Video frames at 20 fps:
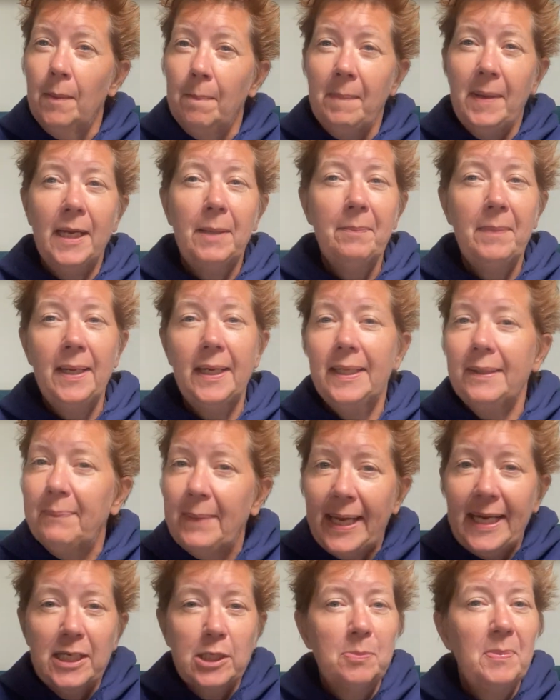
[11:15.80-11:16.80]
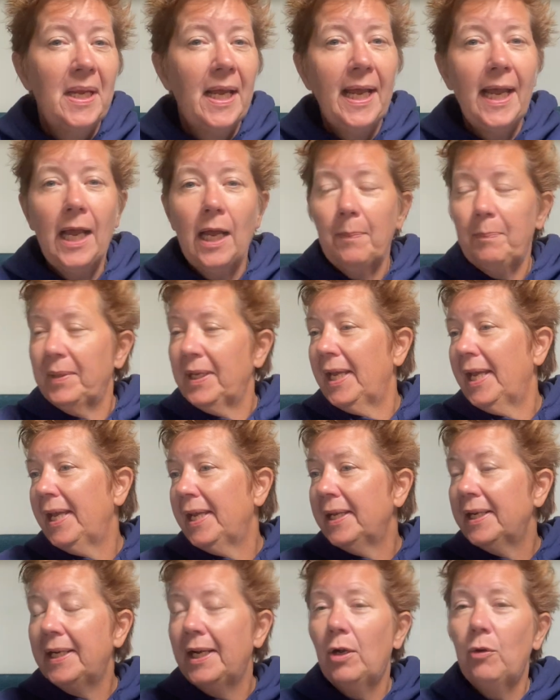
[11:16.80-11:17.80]
make me, makes me happy.
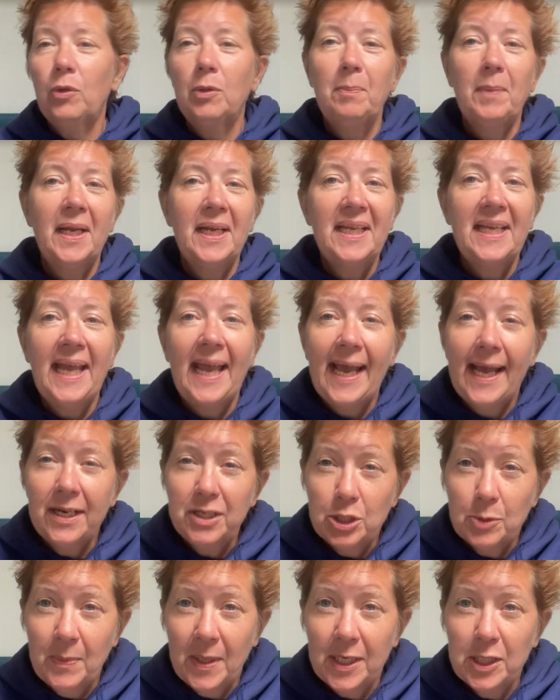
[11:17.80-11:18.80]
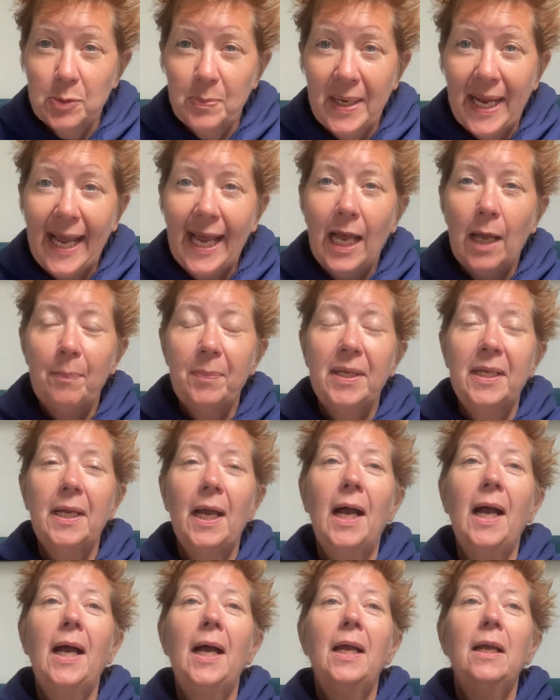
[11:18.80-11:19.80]
Hanging out with my cats makes me happy.
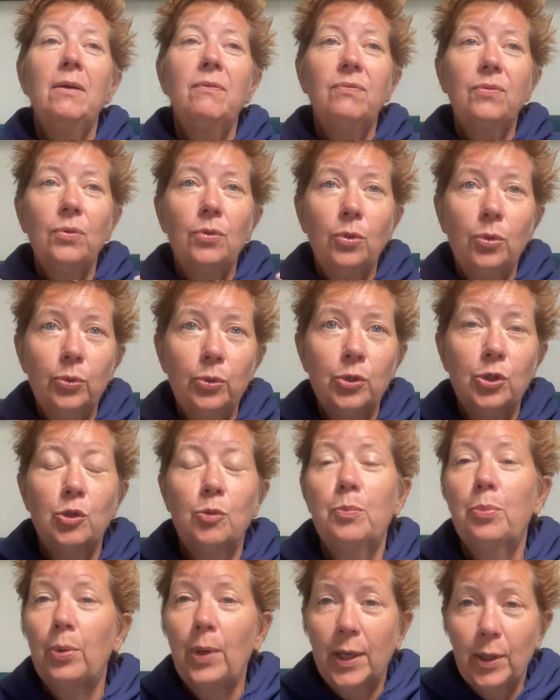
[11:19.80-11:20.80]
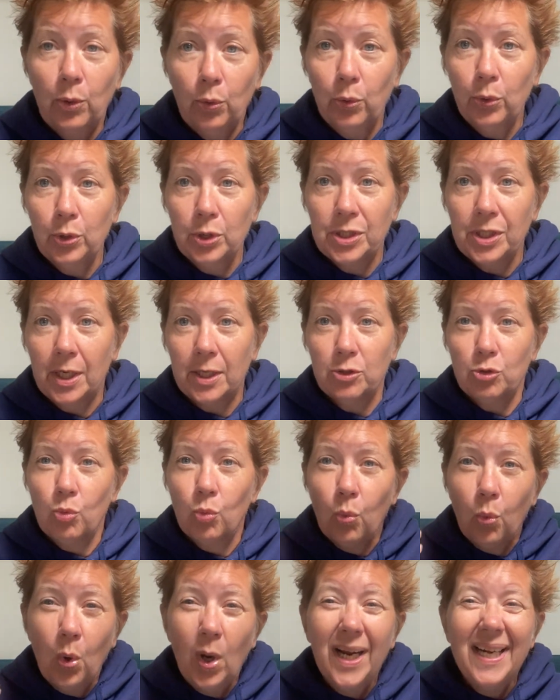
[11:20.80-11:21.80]
I have learned to prioritize
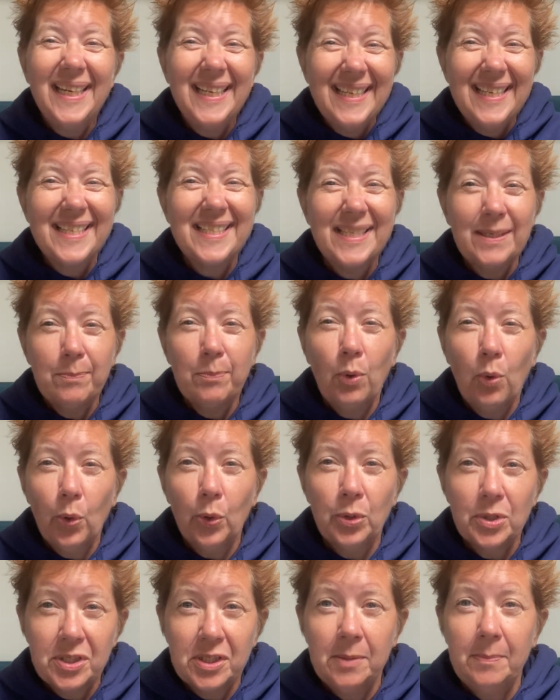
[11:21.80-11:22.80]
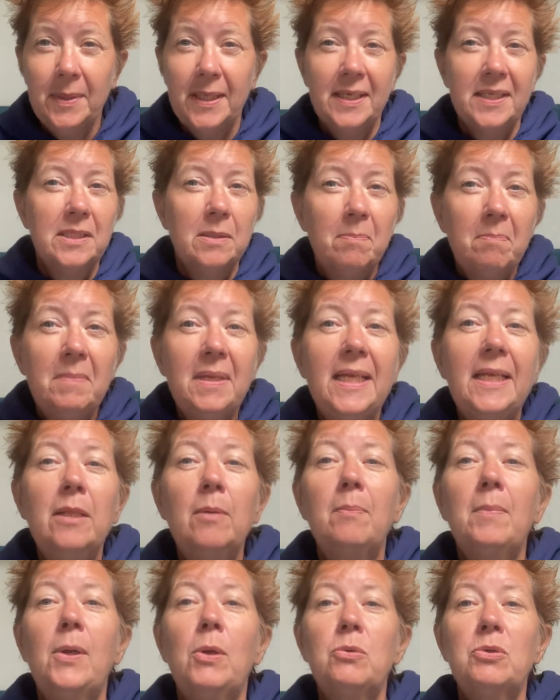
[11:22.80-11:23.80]
what is important to me. To me, the
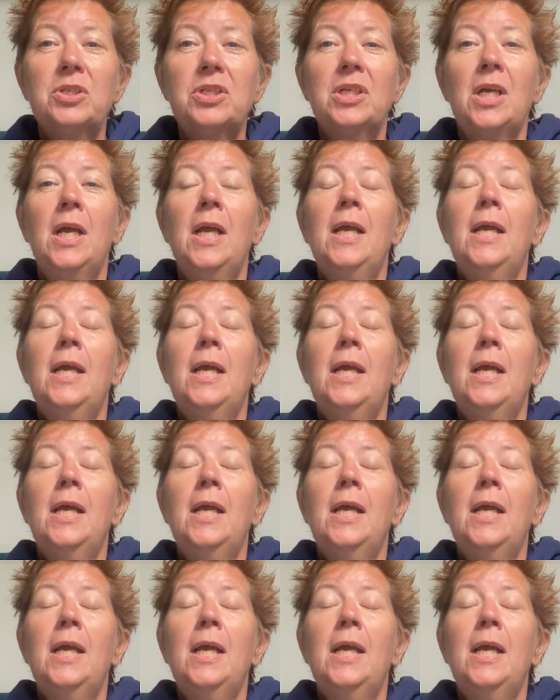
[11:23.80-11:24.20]
most